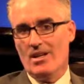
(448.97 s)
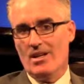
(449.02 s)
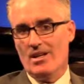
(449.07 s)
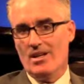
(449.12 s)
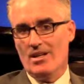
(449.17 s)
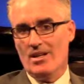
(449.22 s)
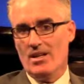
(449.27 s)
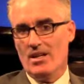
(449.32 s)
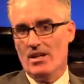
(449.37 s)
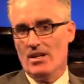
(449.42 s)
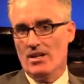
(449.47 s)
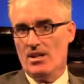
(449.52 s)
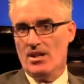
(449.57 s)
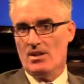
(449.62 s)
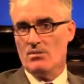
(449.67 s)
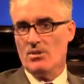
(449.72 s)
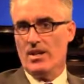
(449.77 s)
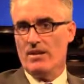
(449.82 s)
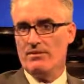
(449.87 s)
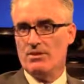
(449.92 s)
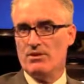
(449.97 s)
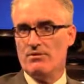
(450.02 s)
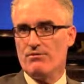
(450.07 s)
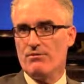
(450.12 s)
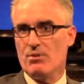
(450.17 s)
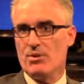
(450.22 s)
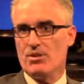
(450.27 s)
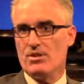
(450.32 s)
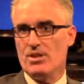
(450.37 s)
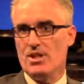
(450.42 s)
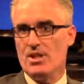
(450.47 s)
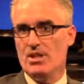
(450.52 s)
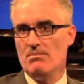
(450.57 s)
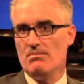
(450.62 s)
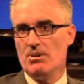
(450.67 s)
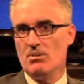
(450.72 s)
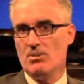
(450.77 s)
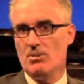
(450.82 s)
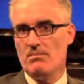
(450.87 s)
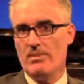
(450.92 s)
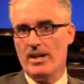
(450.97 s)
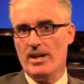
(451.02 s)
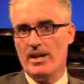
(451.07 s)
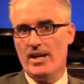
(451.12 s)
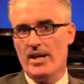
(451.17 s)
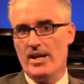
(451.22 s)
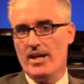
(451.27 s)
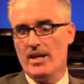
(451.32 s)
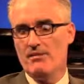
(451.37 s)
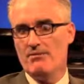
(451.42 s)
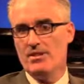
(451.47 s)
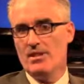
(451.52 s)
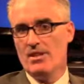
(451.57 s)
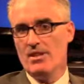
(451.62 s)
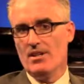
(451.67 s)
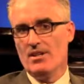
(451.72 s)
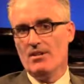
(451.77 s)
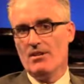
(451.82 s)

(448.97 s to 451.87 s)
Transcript: and another one averaging 14, but we may have,